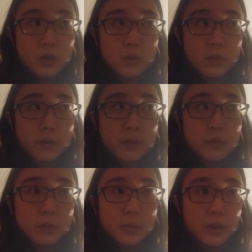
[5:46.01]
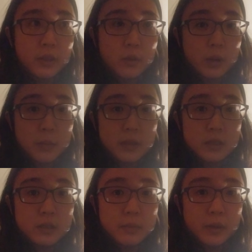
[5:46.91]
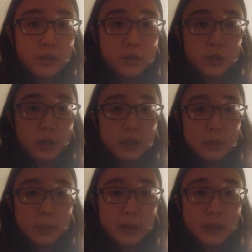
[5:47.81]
Whoever would buy their weapons, buy their drugs,